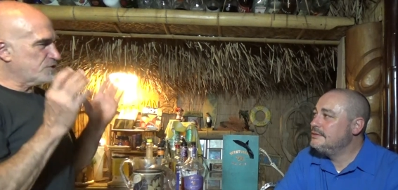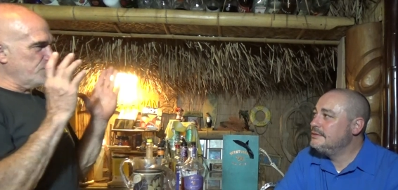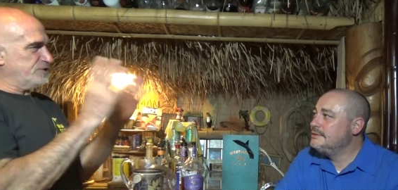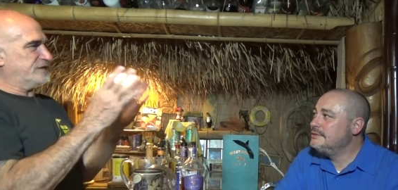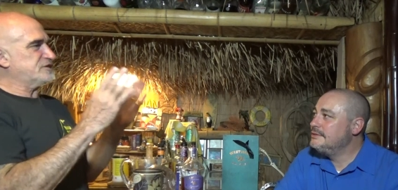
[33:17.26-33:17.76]

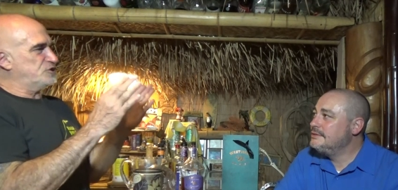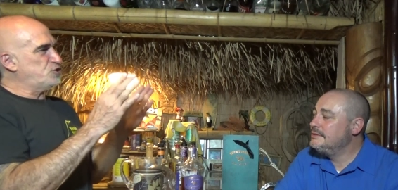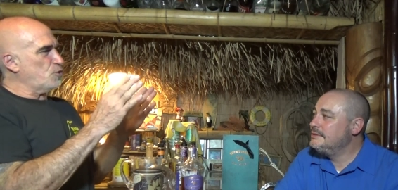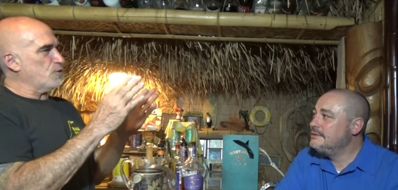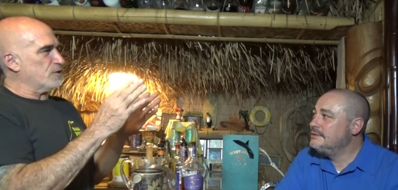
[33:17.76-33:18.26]
Speaker 1: through this
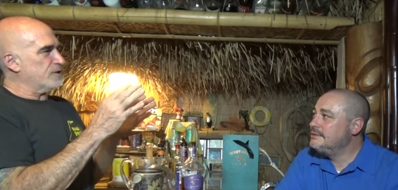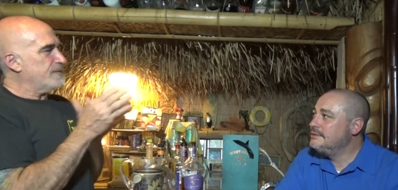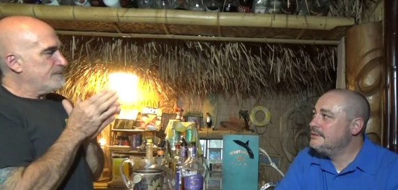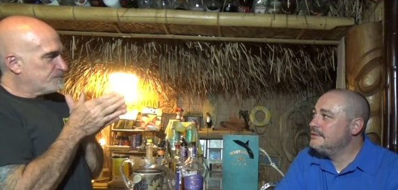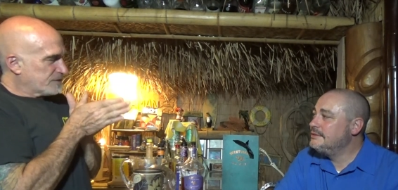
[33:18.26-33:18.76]
door
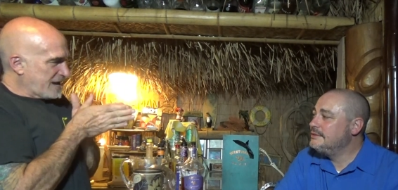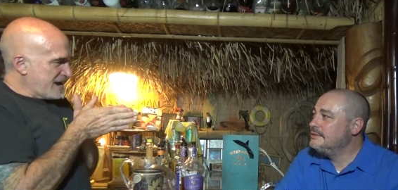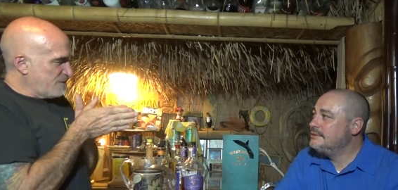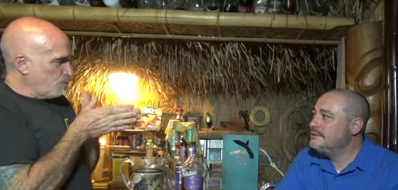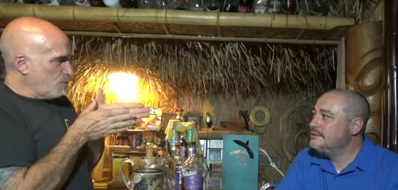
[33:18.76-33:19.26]

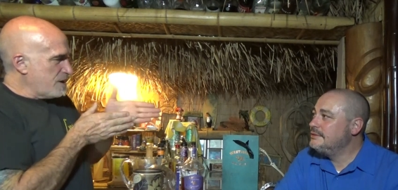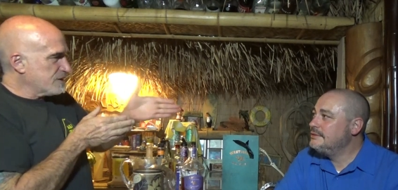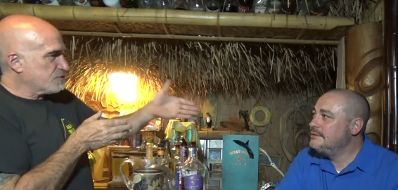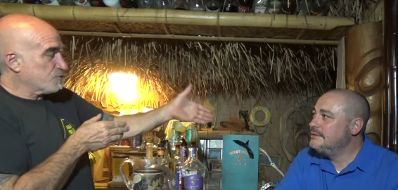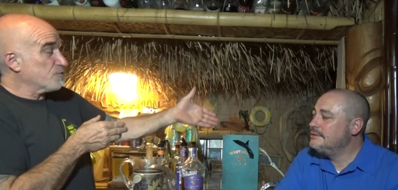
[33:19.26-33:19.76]
and
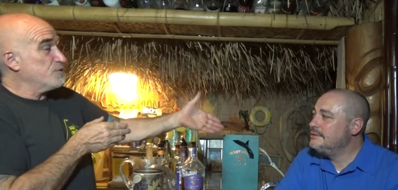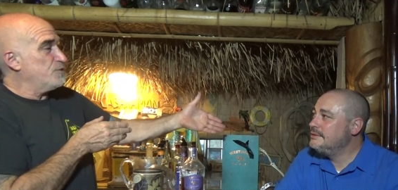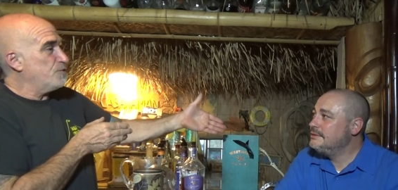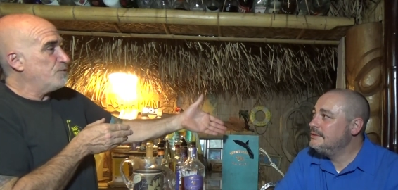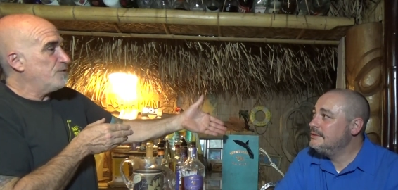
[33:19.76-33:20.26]
walk
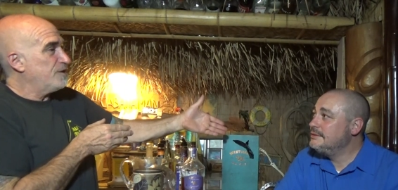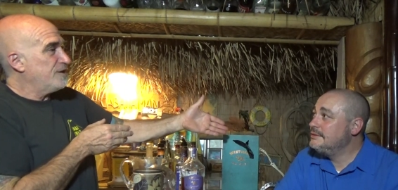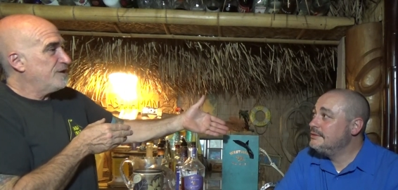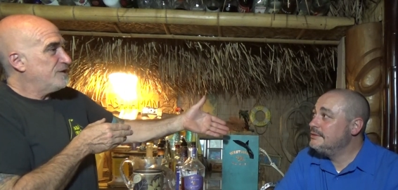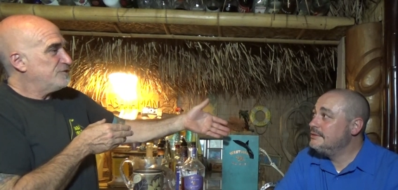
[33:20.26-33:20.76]
through
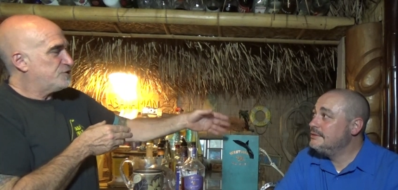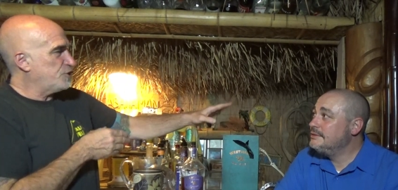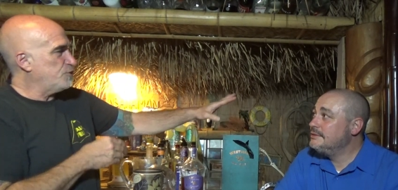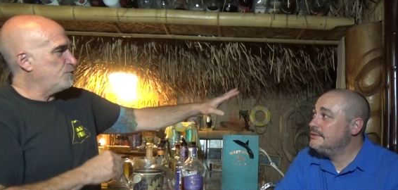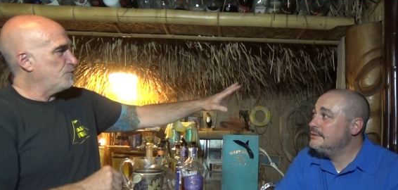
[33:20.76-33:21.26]

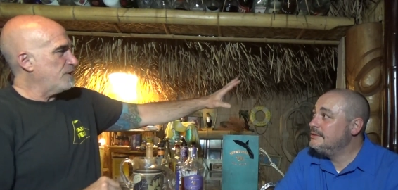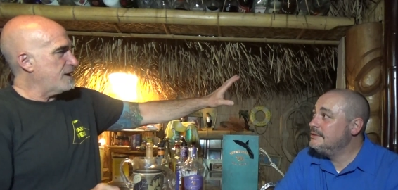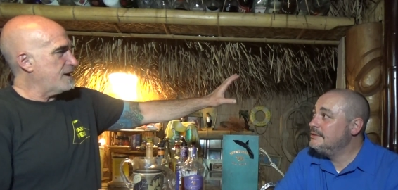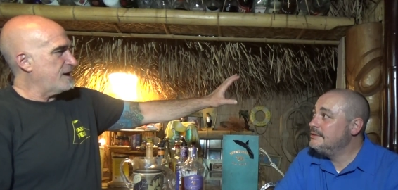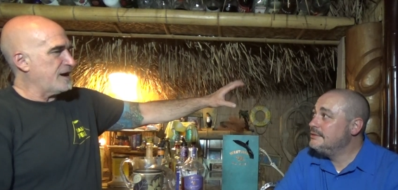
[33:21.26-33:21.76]
to
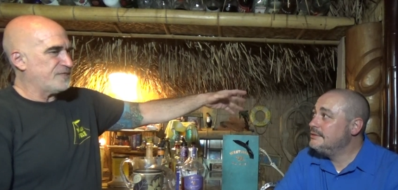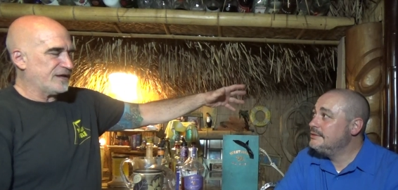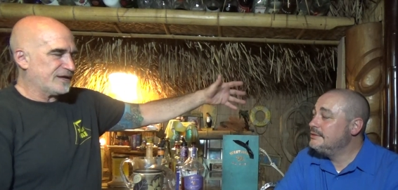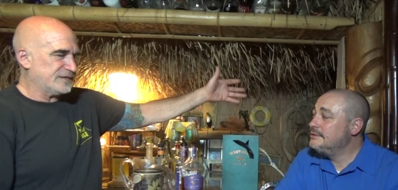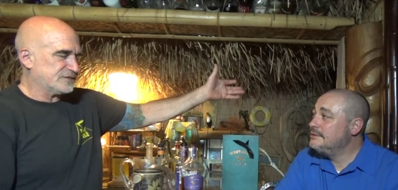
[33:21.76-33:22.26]
uh, I
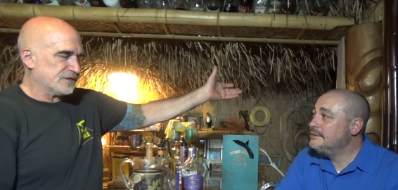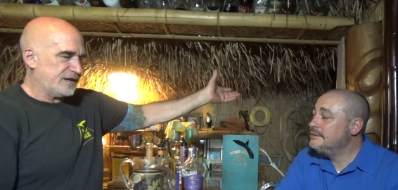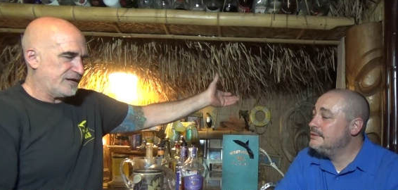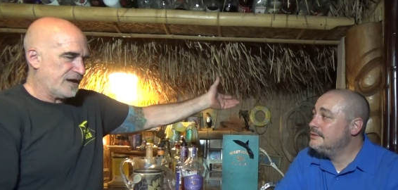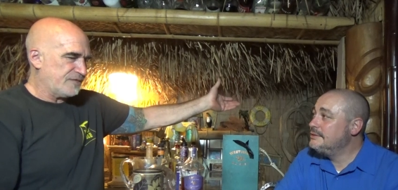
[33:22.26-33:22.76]
think it's
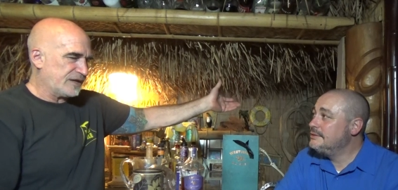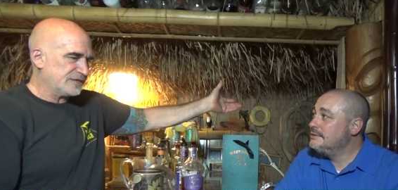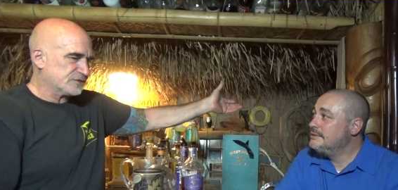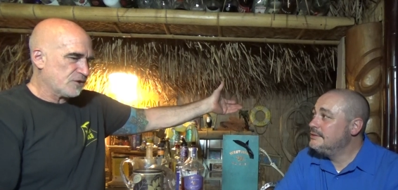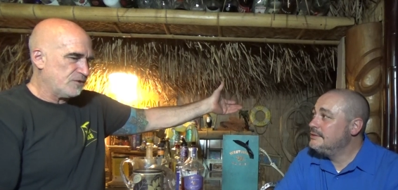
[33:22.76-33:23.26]
I think
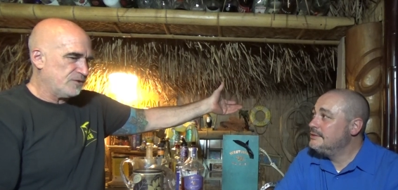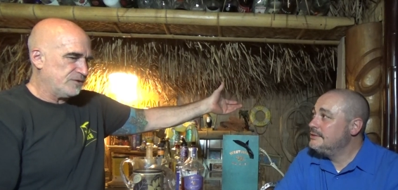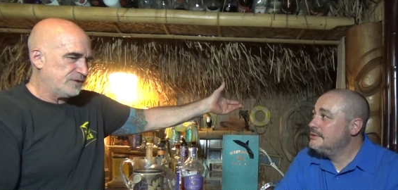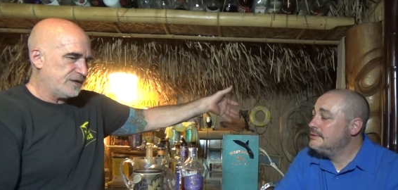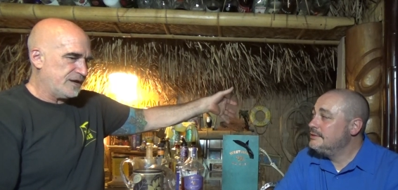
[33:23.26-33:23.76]
it's
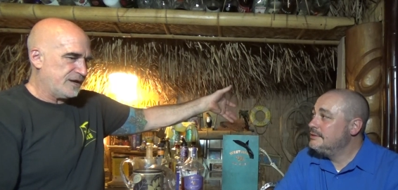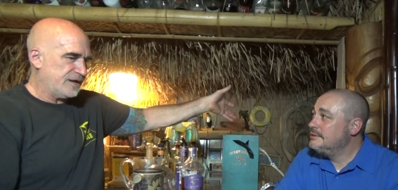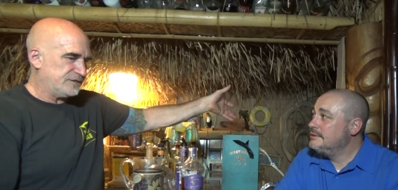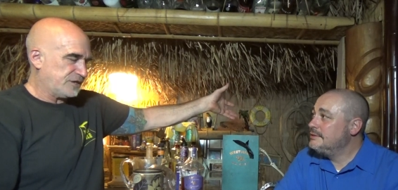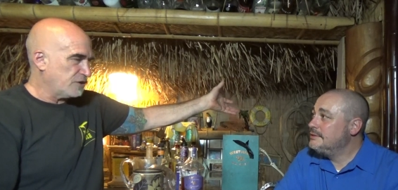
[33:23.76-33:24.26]
called
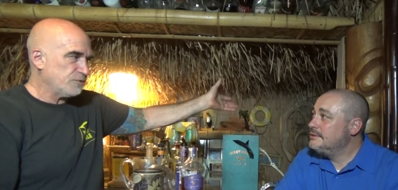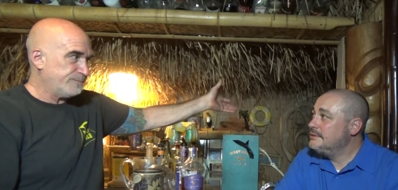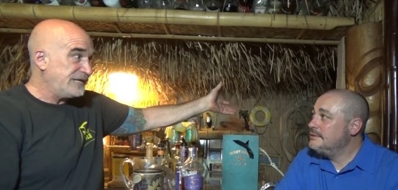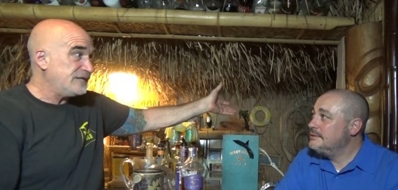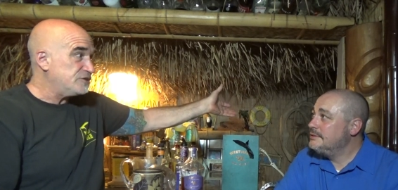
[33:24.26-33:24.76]
uh, Tunnel
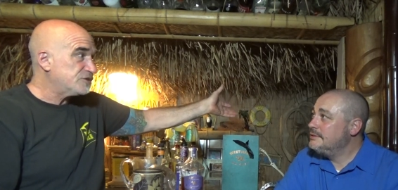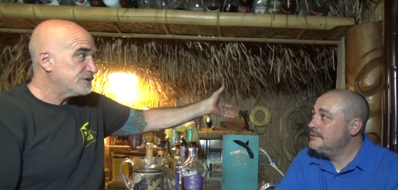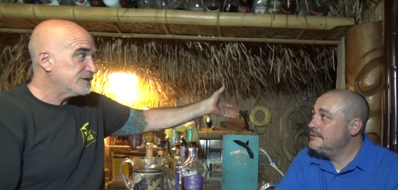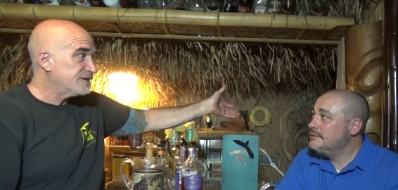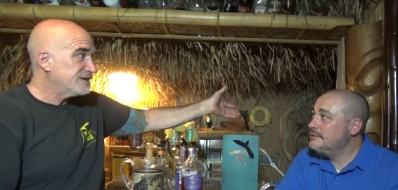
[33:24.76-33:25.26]
Beach
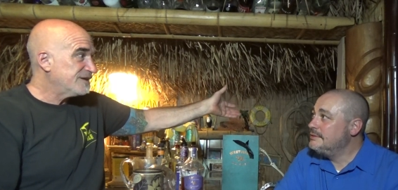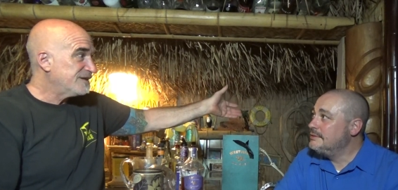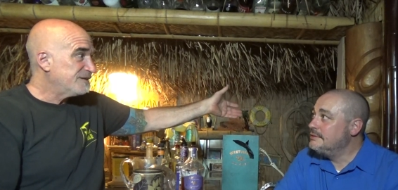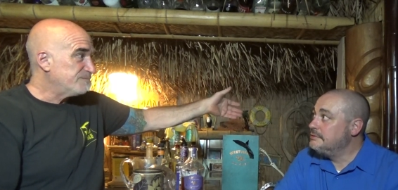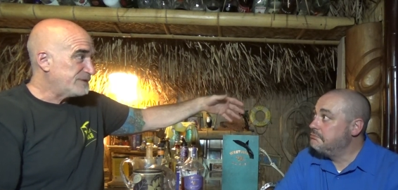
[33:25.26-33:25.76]

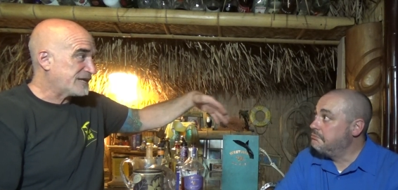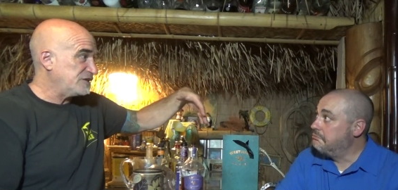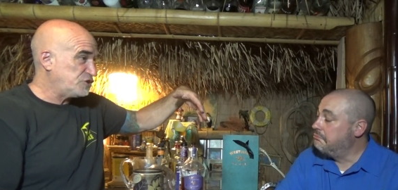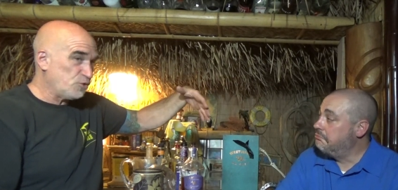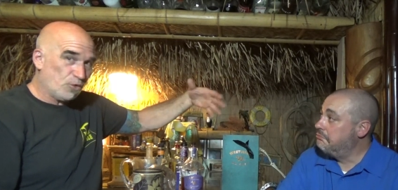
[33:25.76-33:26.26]

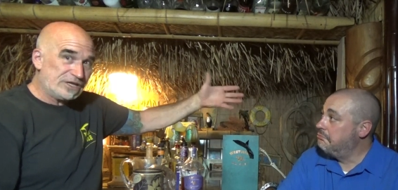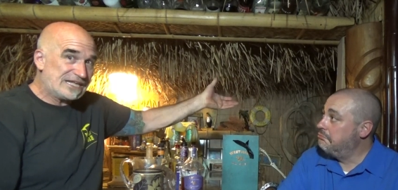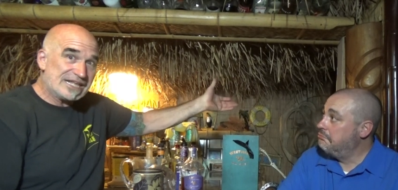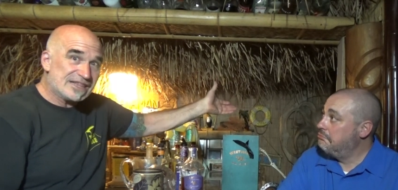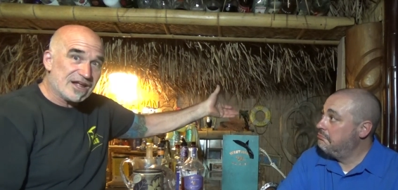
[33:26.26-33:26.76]
because you only
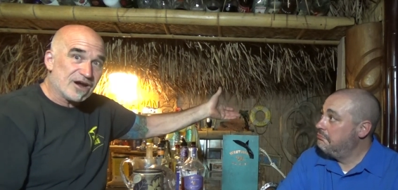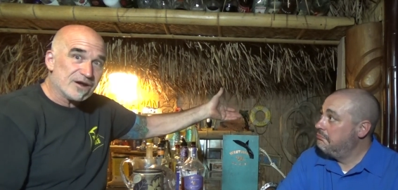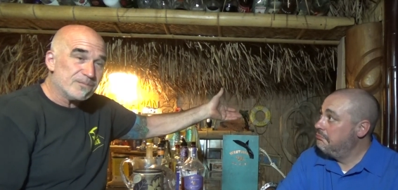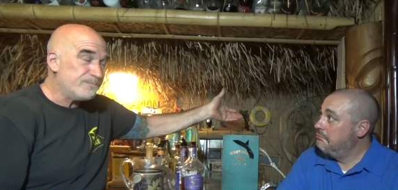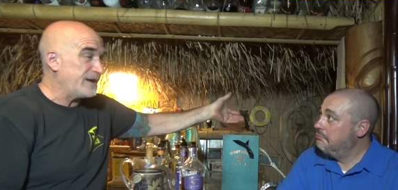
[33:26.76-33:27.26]
get
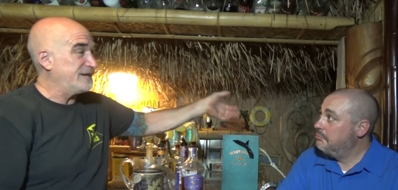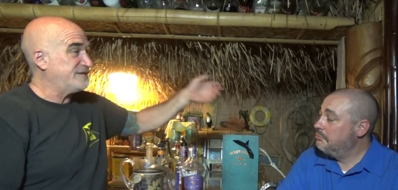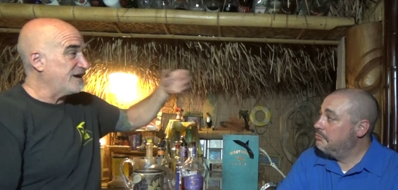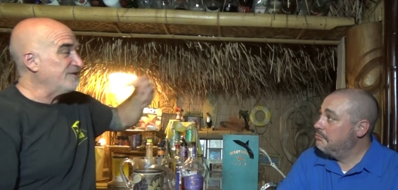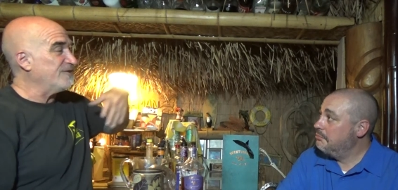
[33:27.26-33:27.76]
there by a
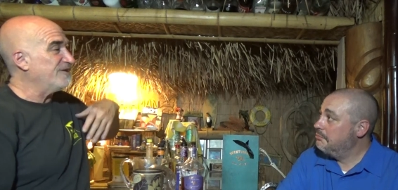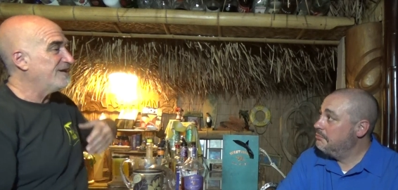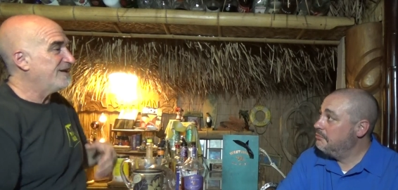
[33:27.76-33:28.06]
tunnel.